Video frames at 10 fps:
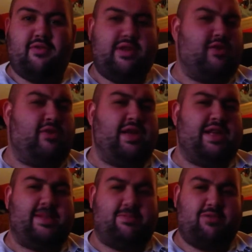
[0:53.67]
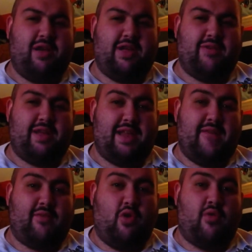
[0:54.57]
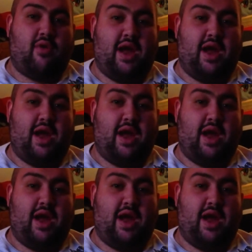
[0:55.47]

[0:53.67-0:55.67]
There's no like surprise really left over,